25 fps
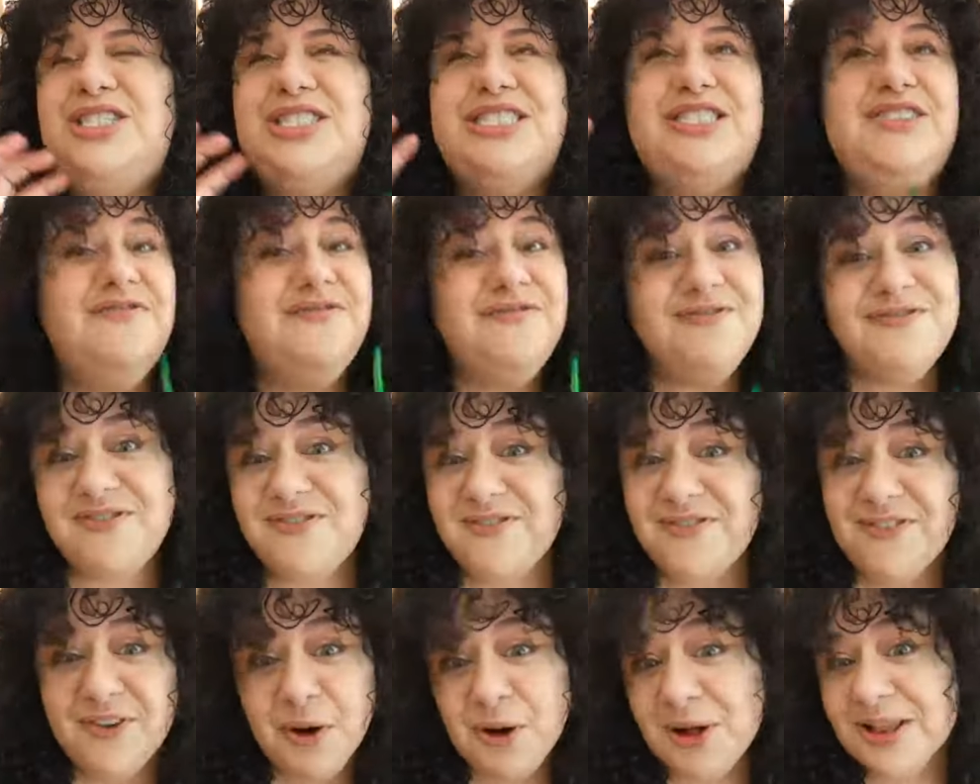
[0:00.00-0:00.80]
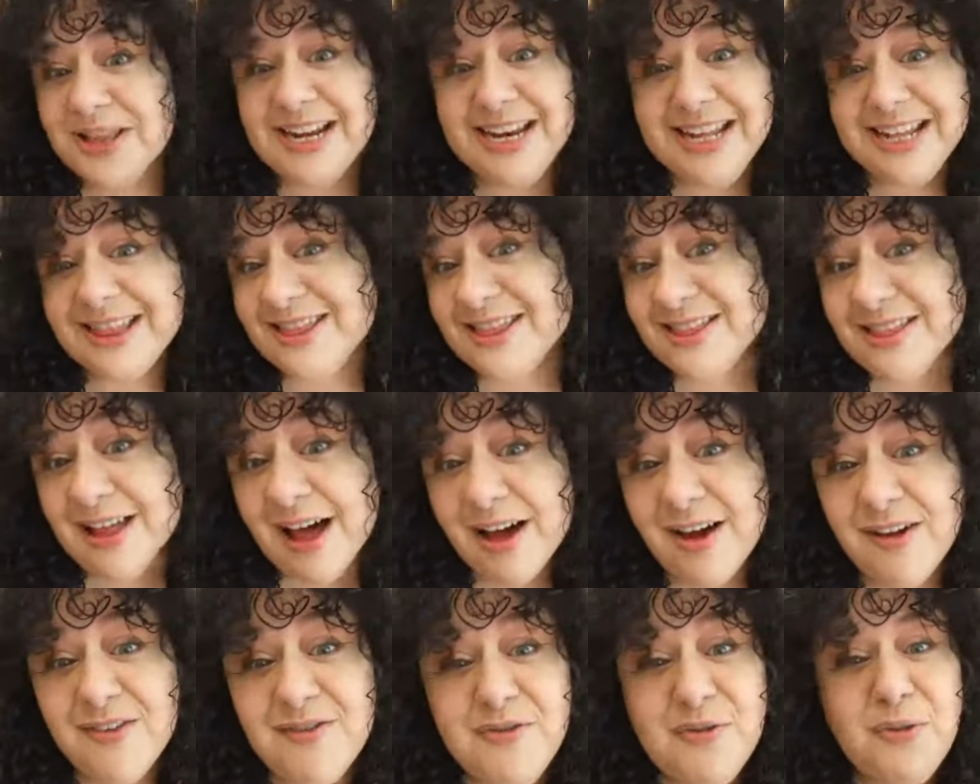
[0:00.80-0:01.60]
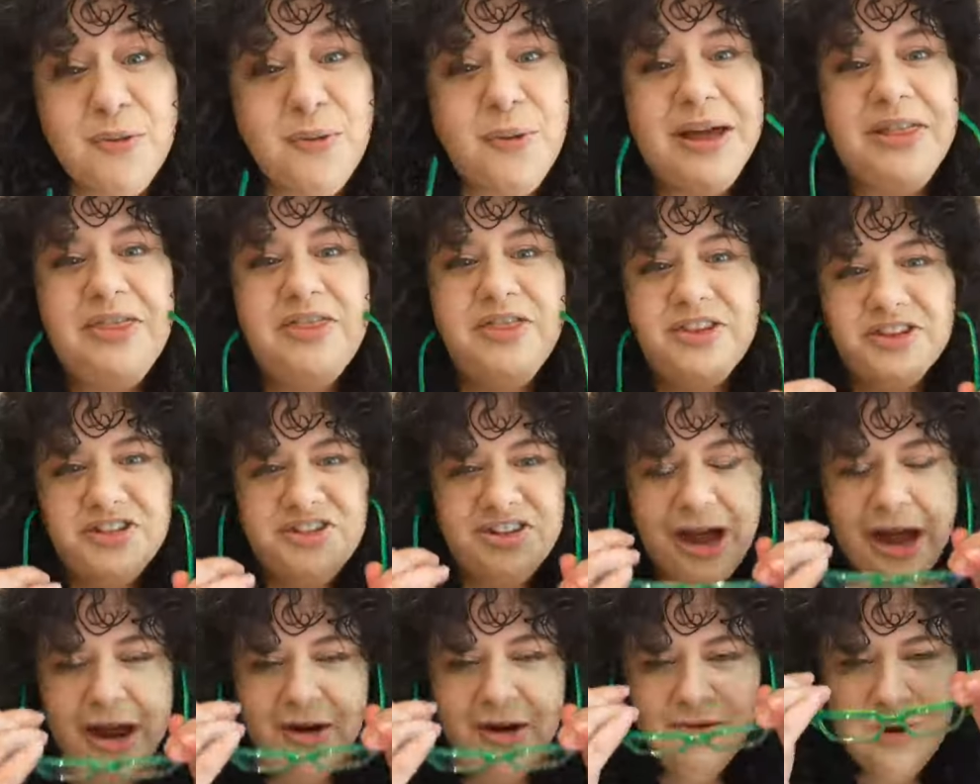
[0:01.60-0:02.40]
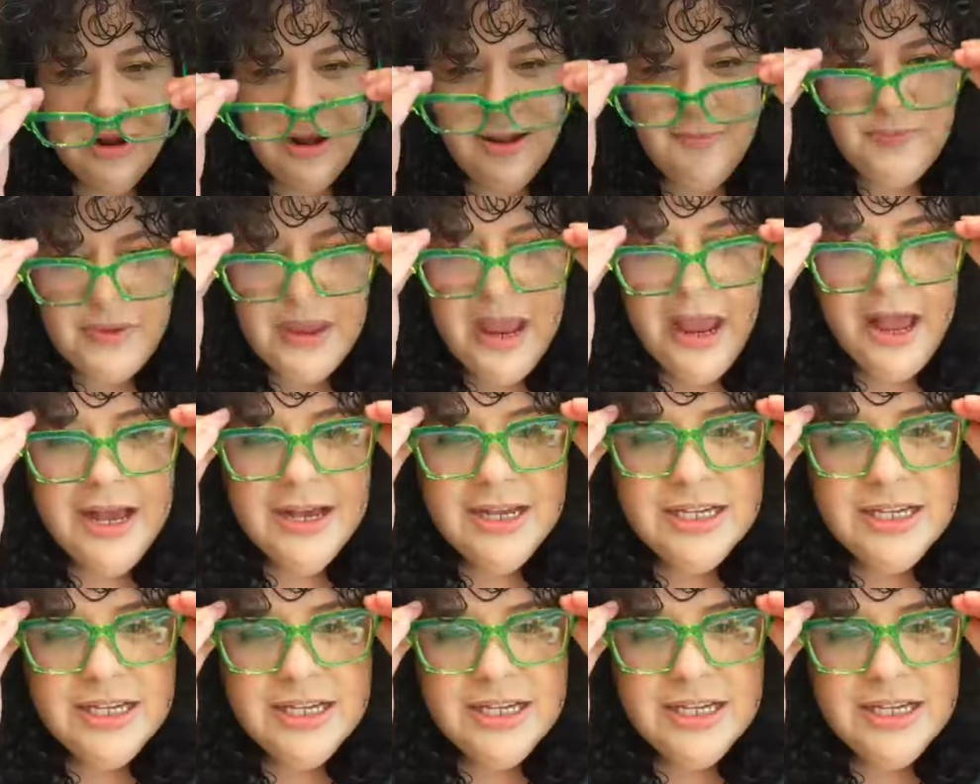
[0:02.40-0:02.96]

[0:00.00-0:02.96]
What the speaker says: just fallen in love with the genre.